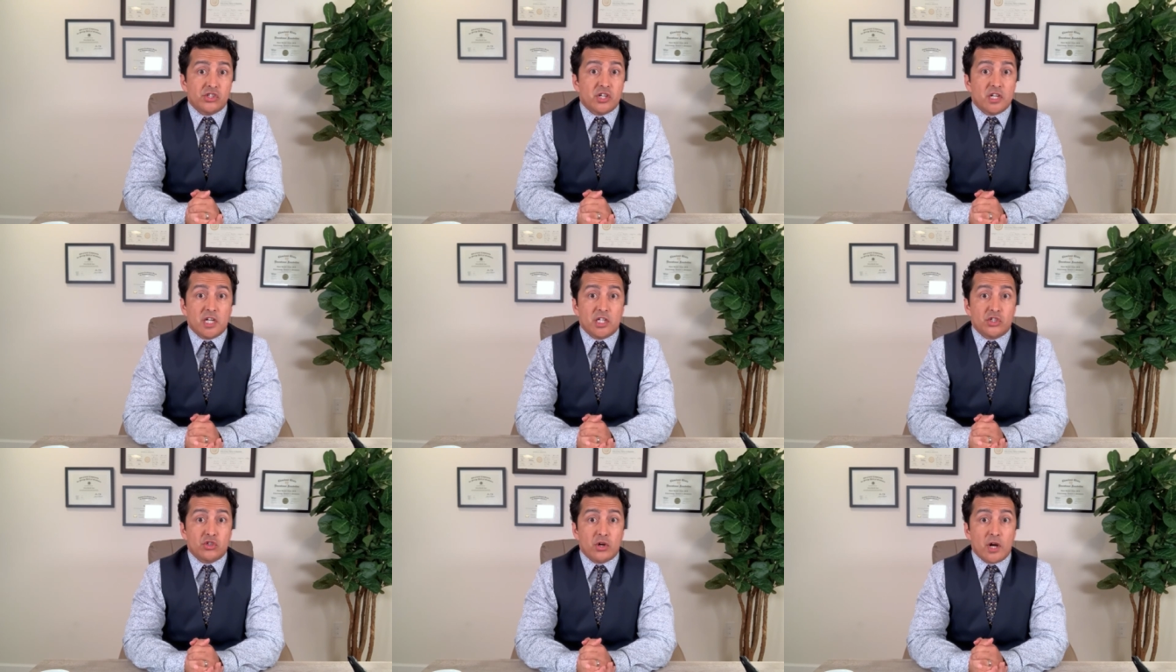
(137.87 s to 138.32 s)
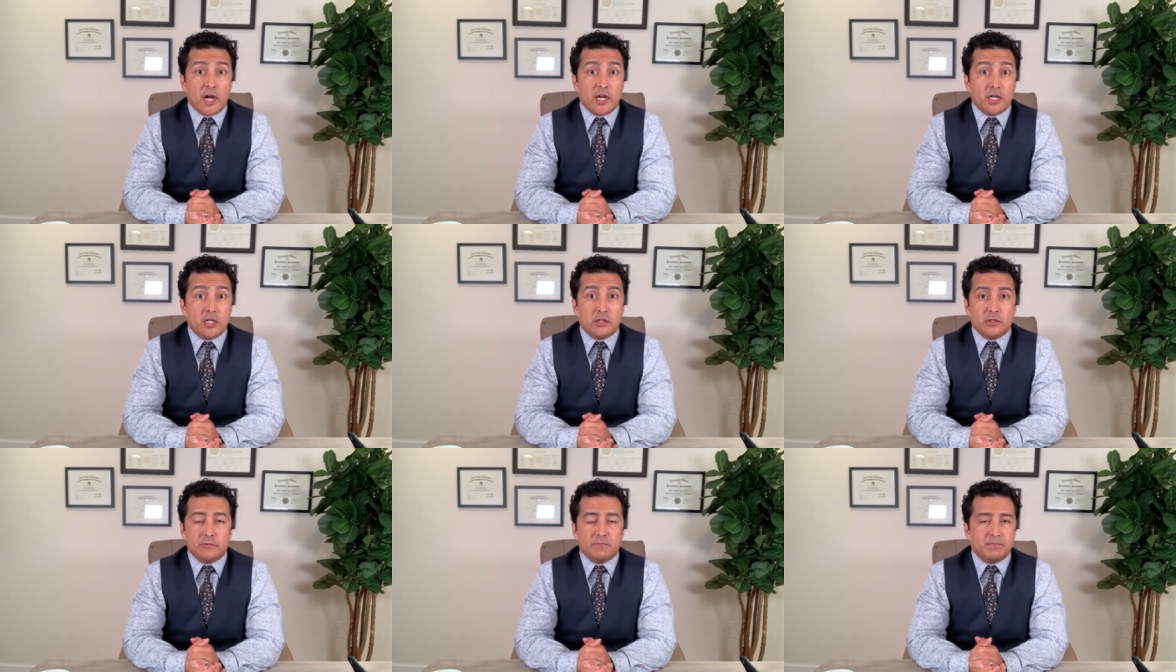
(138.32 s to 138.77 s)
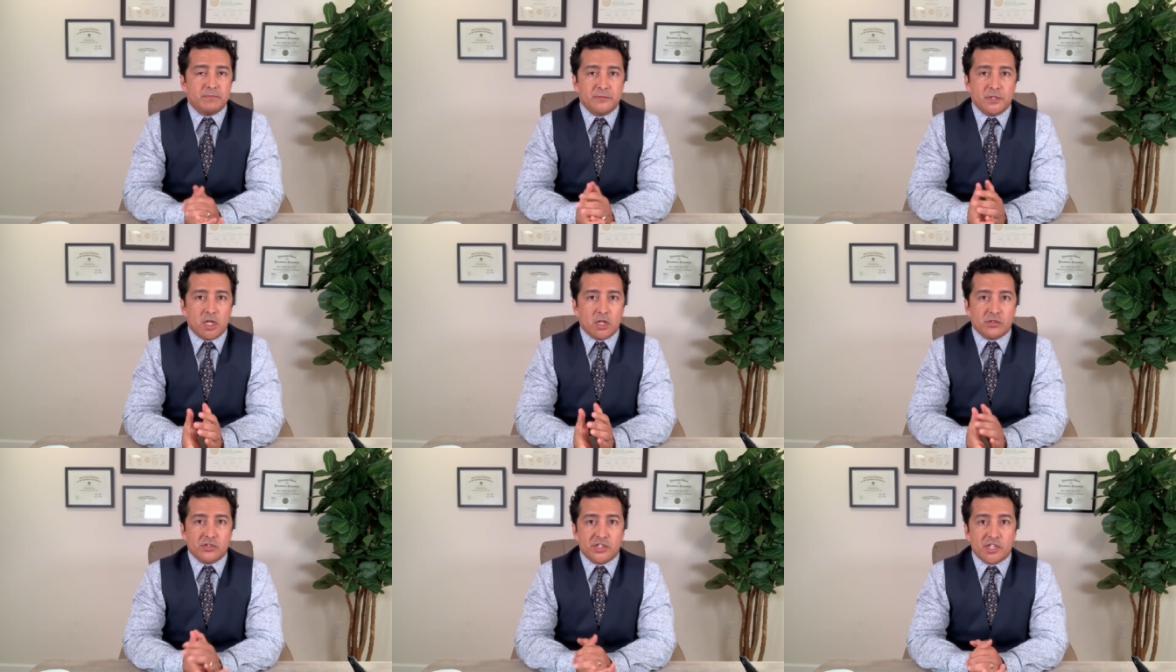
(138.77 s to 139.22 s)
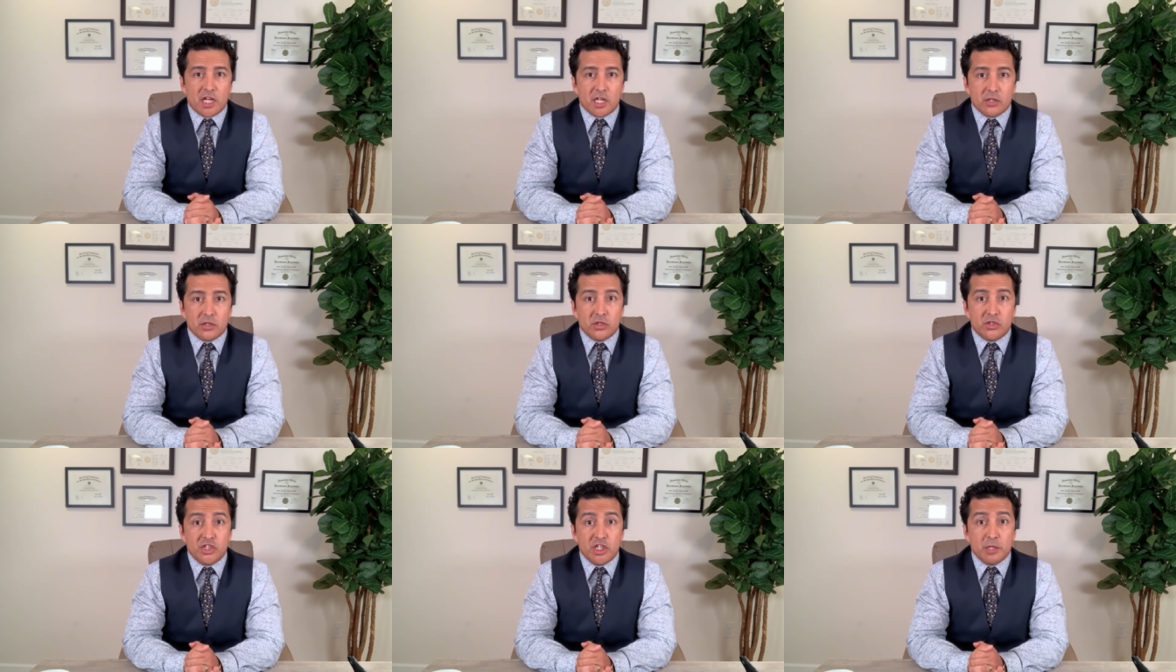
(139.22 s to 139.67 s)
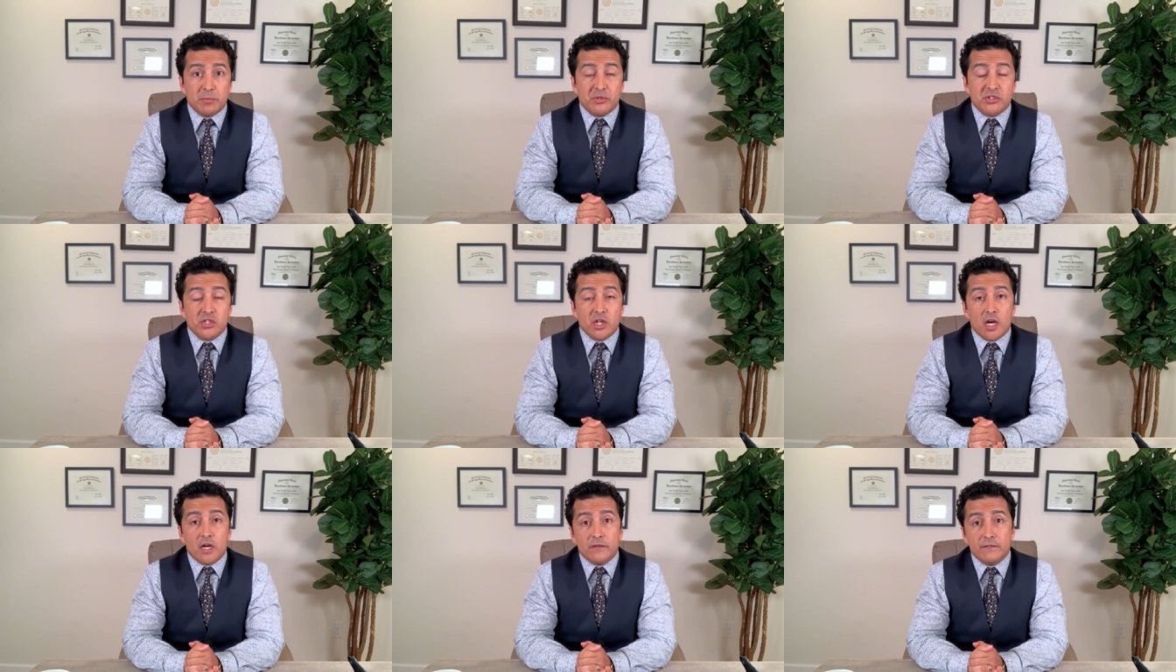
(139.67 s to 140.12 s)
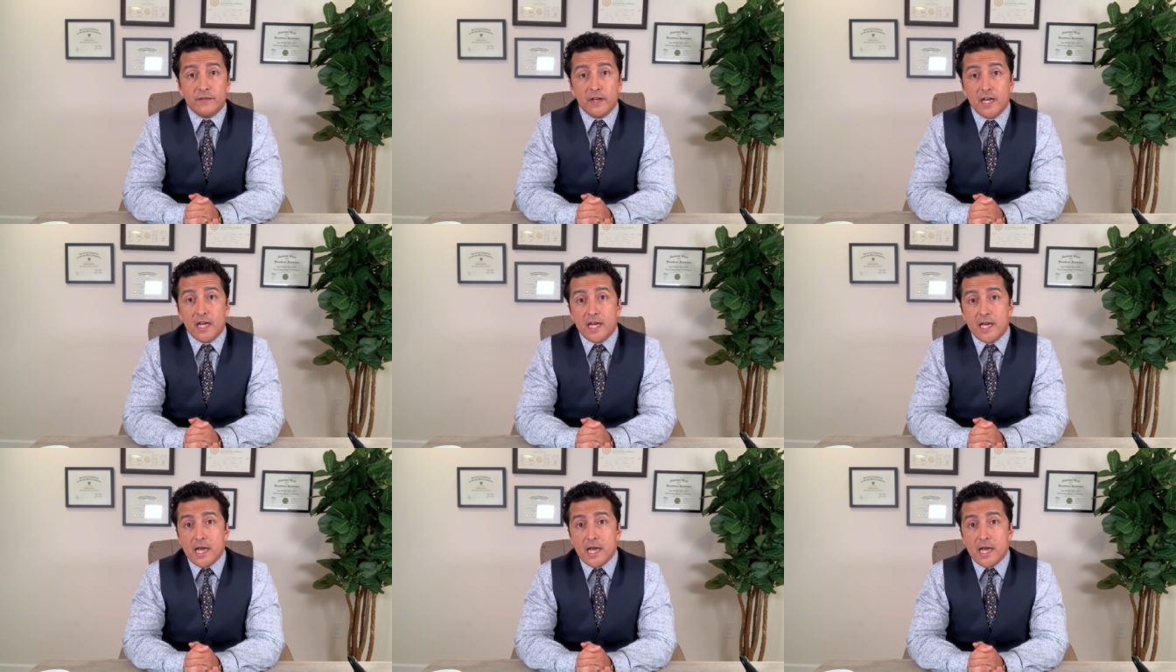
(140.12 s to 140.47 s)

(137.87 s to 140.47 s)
gonna try to you know sell you cheap stuff.